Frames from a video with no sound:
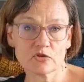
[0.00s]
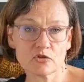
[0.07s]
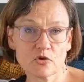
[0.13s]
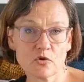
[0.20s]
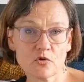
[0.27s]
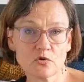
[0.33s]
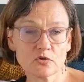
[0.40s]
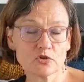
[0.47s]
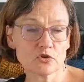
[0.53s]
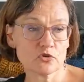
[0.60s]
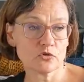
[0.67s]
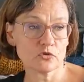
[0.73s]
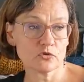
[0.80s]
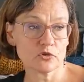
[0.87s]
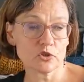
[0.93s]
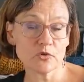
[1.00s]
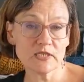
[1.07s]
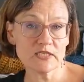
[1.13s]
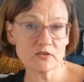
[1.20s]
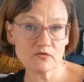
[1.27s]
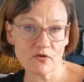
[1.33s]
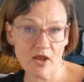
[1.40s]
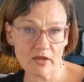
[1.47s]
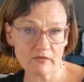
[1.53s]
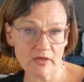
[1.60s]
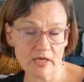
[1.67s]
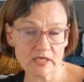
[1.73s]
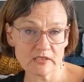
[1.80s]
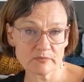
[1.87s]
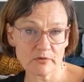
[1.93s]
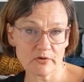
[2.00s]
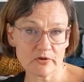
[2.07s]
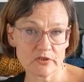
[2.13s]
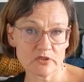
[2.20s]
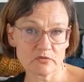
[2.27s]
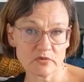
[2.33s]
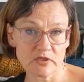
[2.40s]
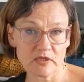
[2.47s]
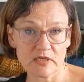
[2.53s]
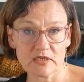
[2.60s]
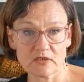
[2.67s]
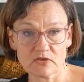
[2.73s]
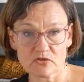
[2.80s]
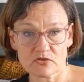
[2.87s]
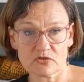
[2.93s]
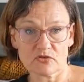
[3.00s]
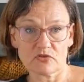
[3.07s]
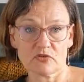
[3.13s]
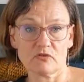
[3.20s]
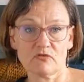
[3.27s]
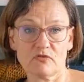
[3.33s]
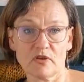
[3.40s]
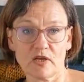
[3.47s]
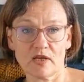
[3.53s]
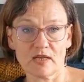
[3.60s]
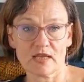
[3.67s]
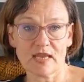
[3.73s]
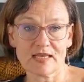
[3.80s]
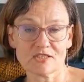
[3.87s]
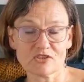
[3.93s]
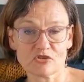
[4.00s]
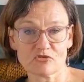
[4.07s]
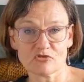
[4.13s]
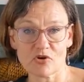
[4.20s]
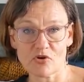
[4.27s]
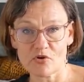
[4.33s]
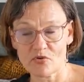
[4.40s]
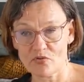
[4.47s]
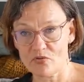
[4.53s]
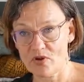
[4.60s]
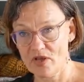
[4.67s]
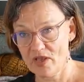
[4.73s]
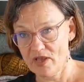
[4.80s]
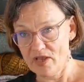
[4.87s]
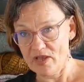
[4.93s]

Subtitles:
talk to 25 experts within sort of gastro,